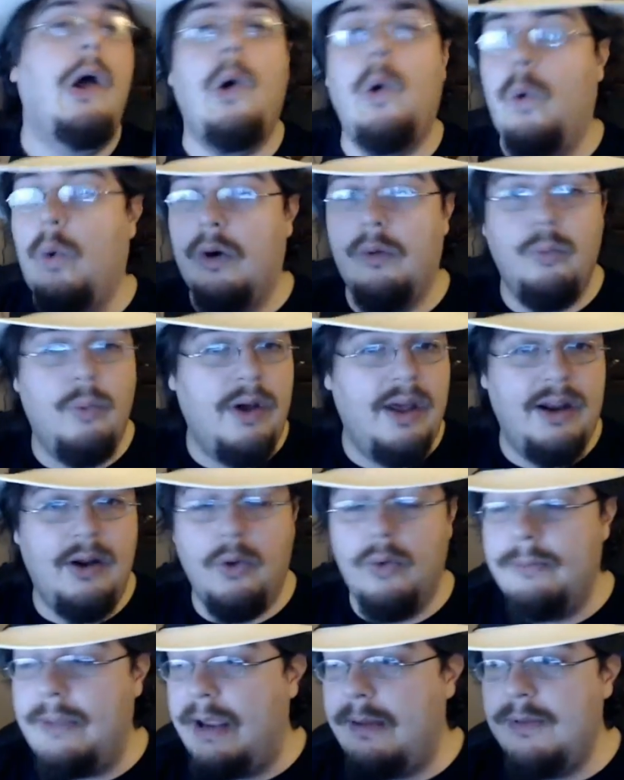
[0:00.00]
Or what
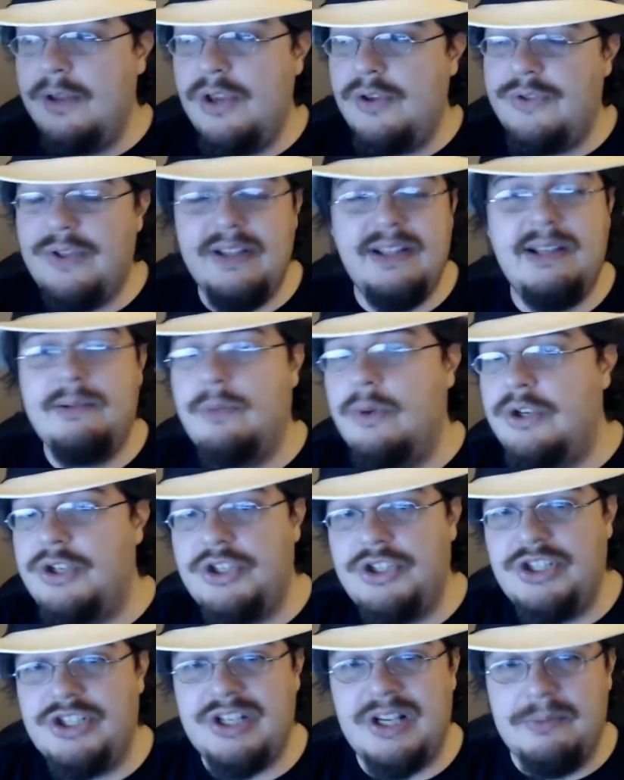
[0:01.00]
or maybe you think that we
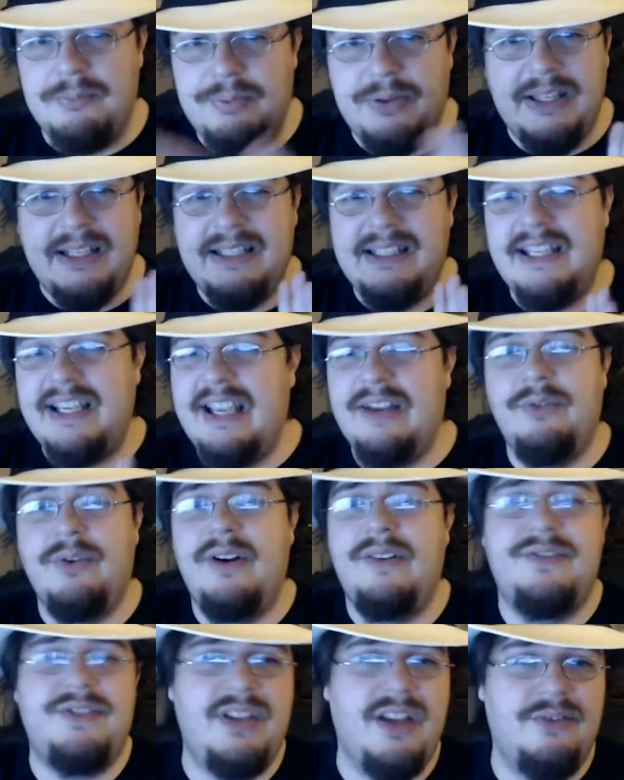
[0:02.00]
should just completely get
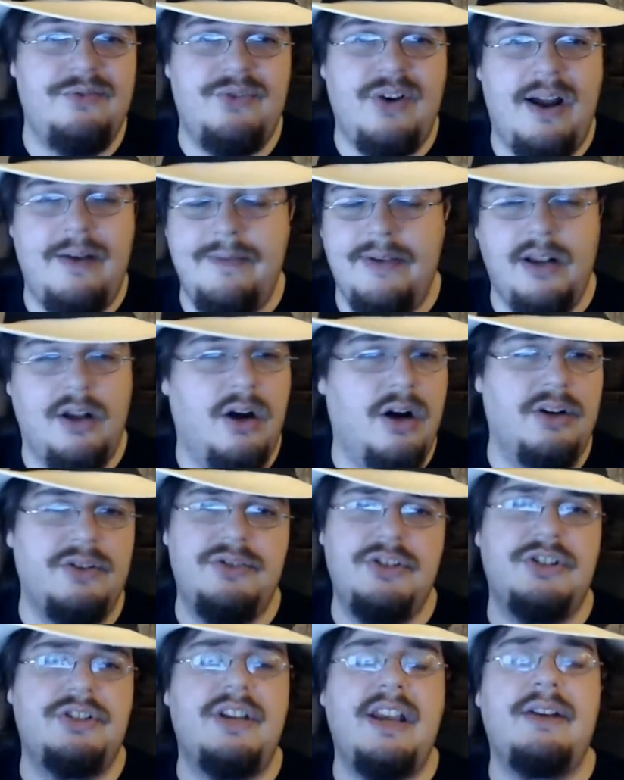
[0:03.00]
rid of self-driving cars.
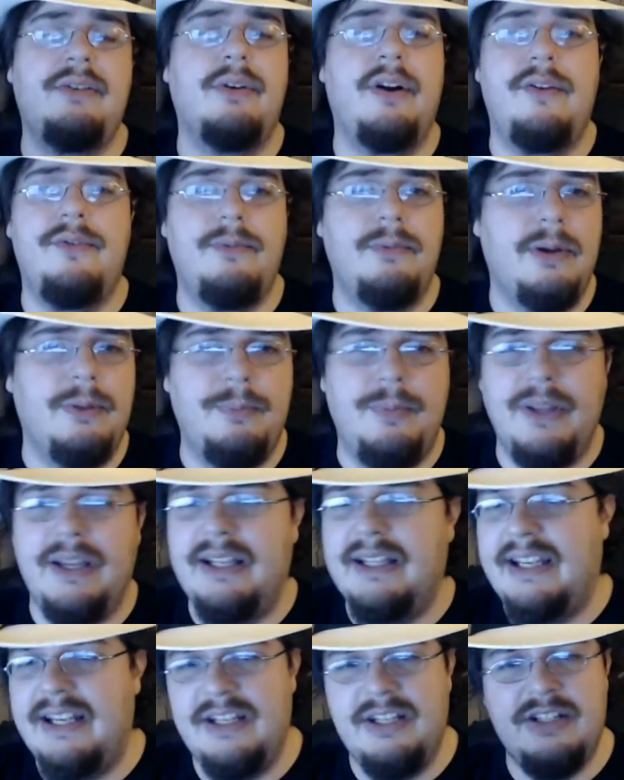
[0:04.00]
Just get rid of them
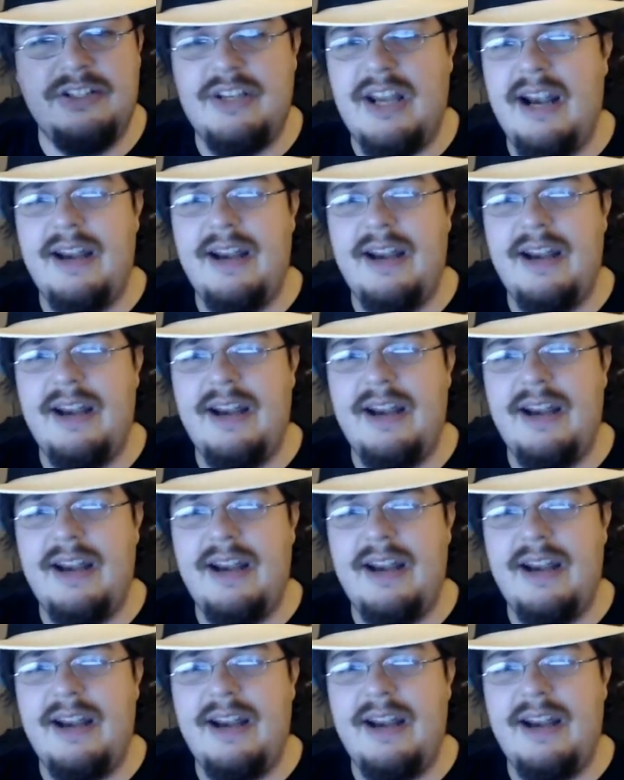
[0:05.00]
completely and just not